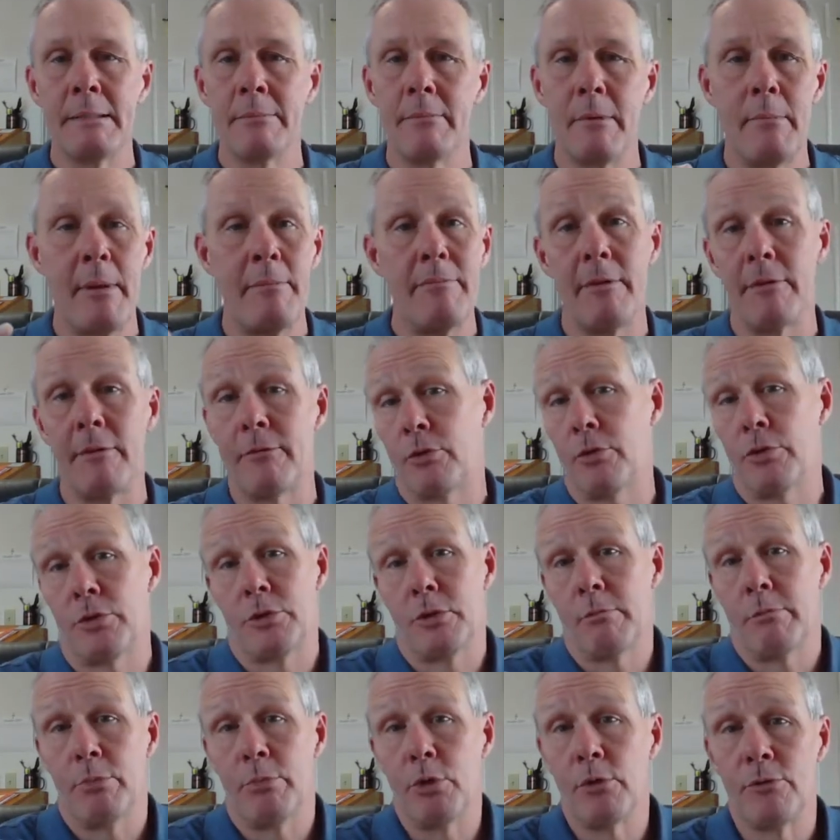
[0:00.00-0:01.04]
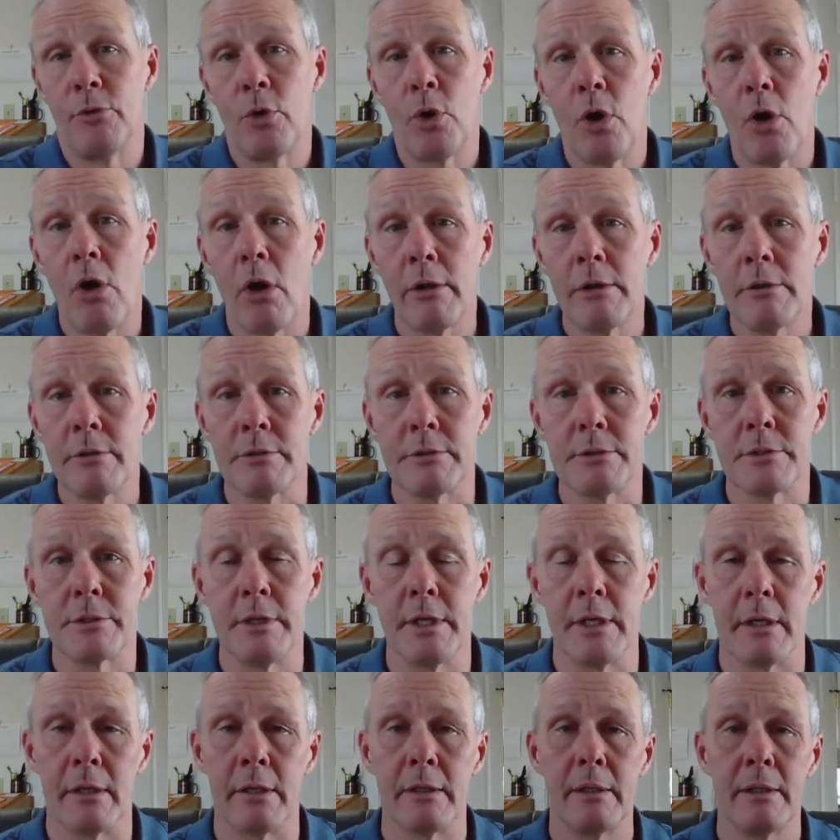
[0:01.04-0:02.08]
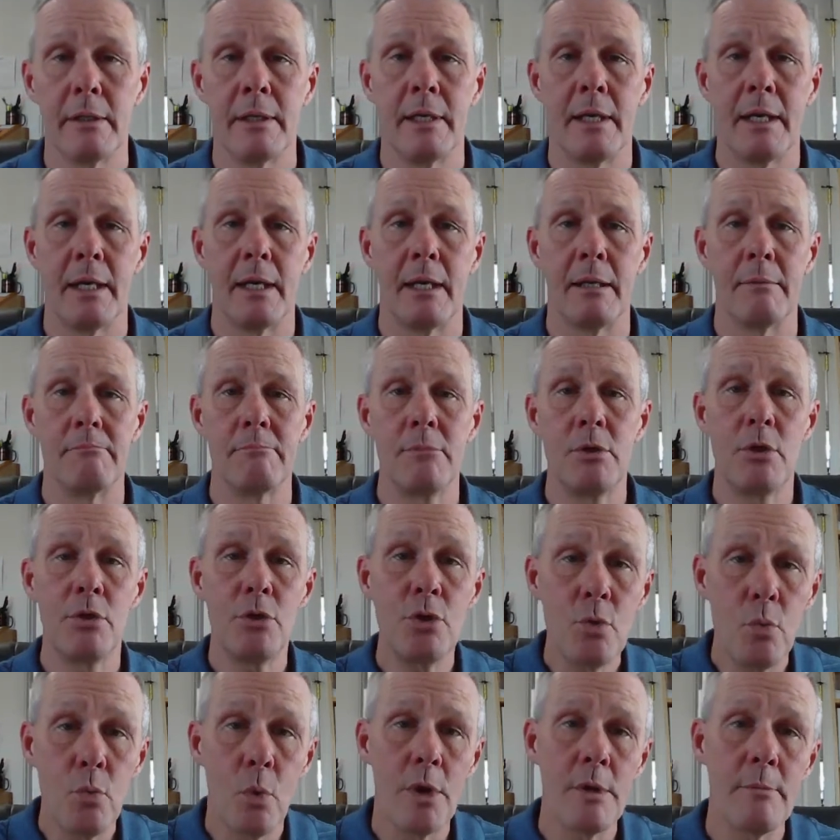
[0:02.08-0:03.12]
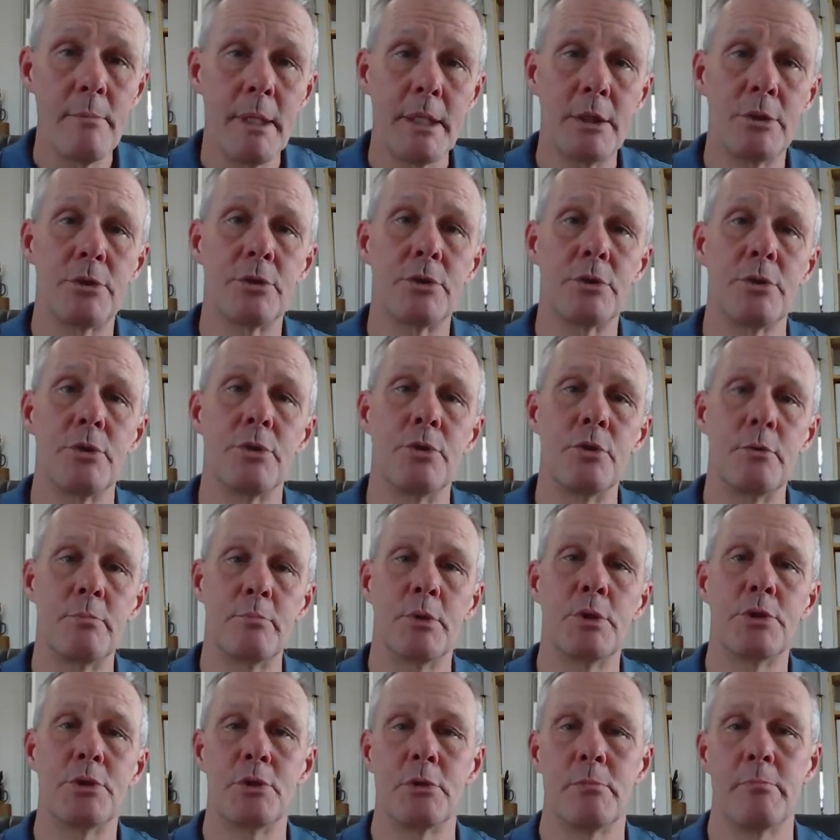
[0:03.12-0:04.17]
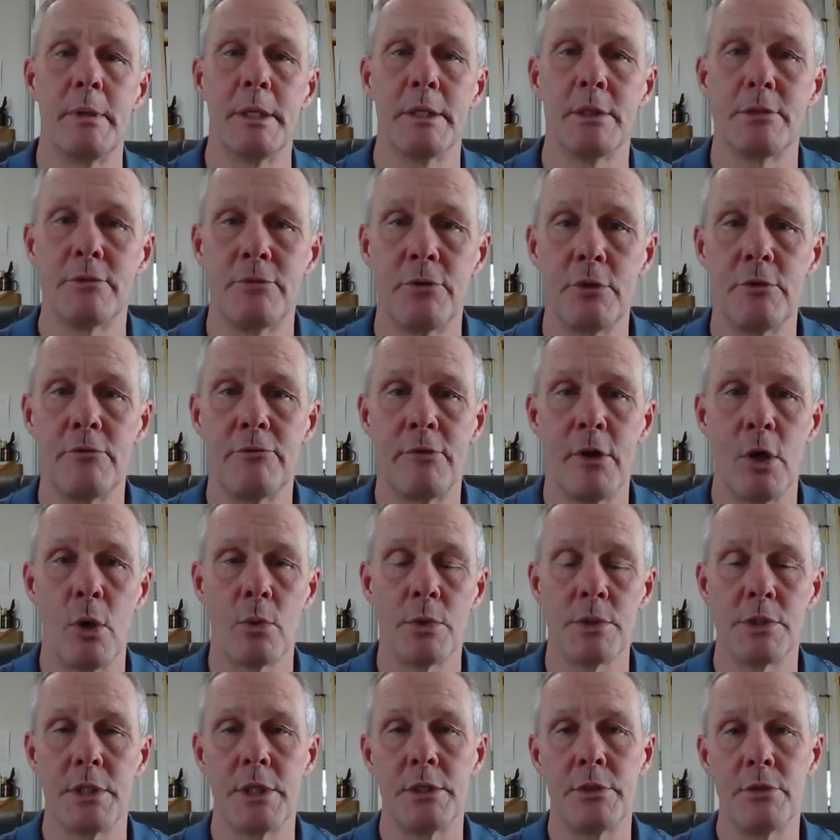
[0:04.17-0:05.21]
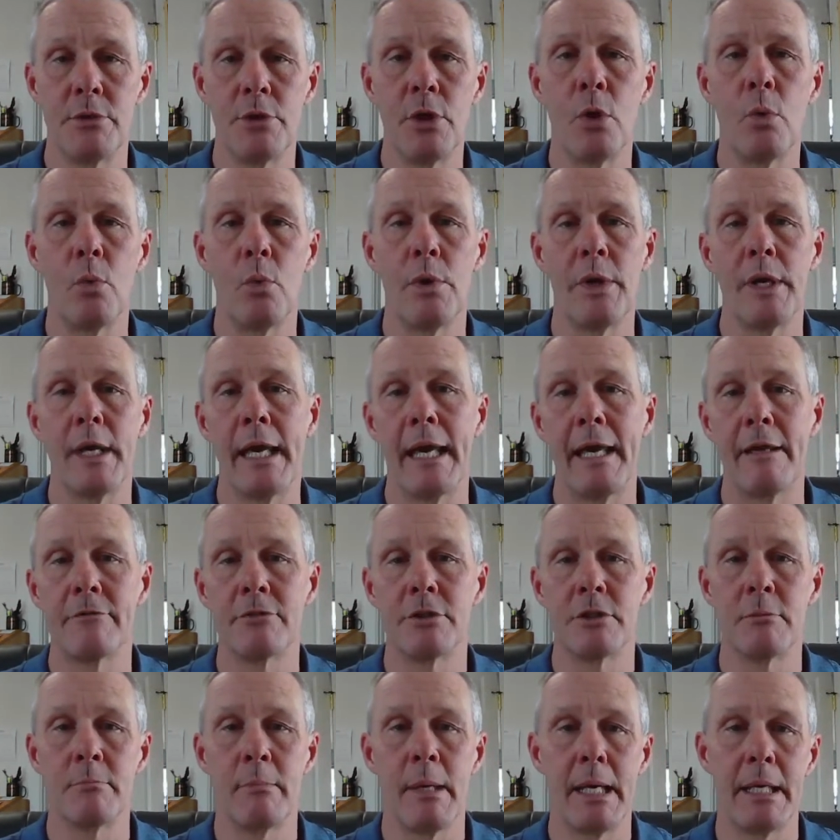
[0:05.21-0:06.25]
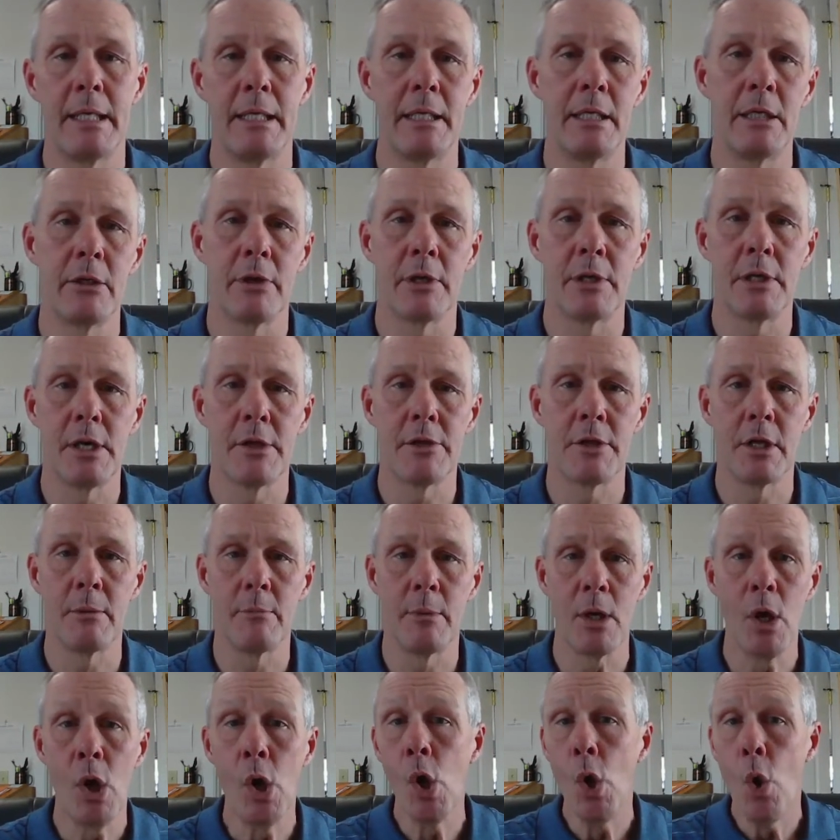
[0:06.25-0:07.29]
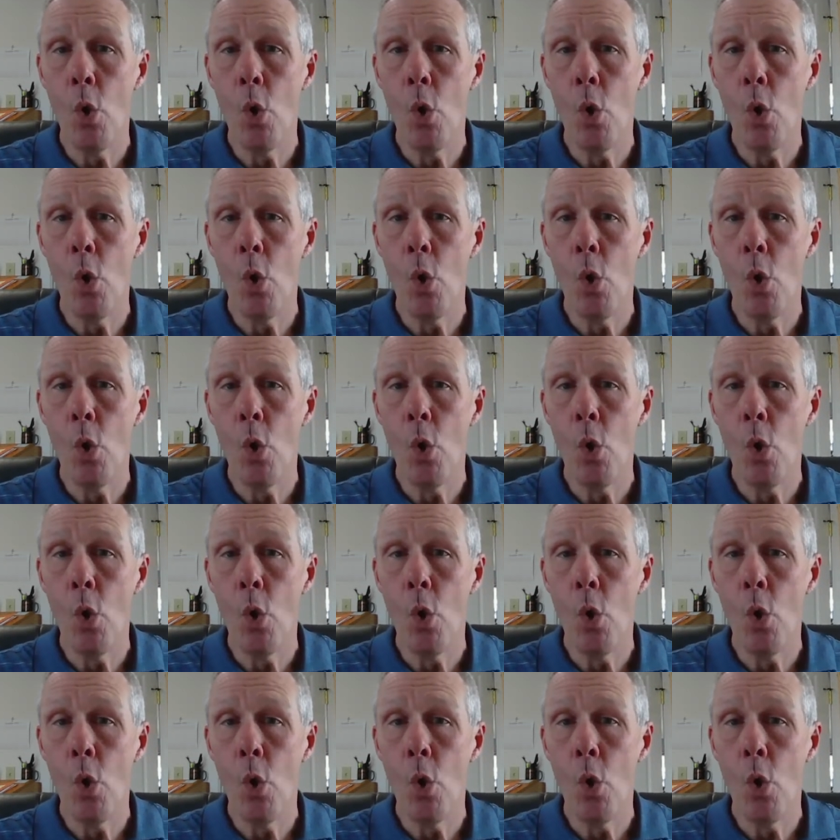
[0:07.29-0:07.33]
Maybe there's just some beautiful gardens there. You want to make sure that you put your best foot forwards, and you don't want to have somebody hearing nothing but